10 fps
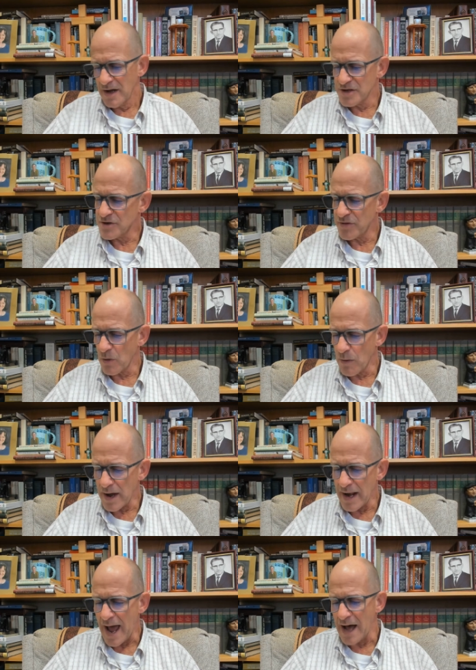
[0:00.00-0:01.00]
And so they
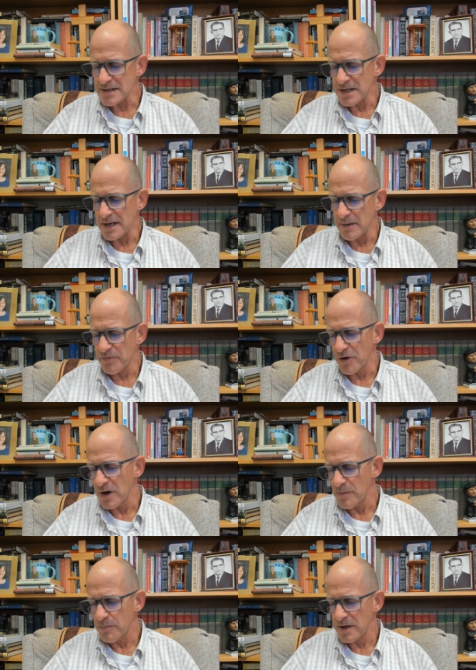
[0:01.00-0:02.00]
weigh it out to him,
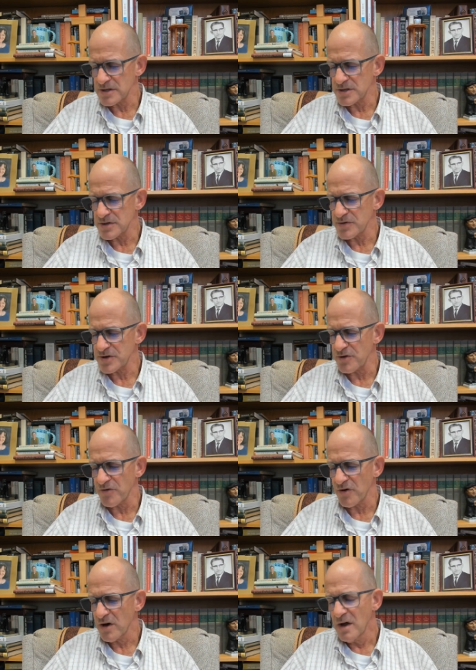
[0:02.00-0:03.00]
30 pieces of
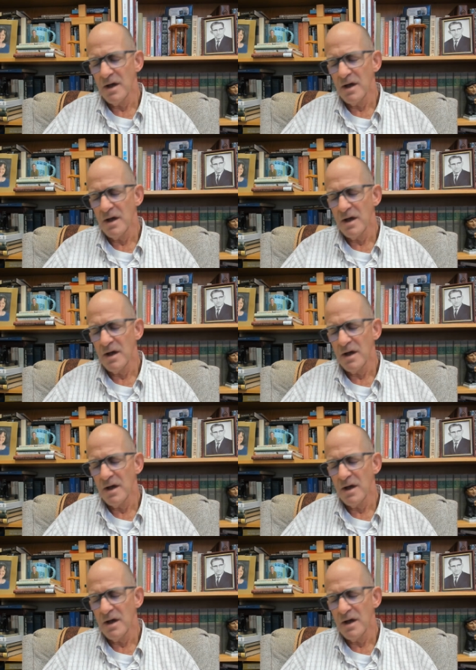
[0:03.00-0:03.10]
silver,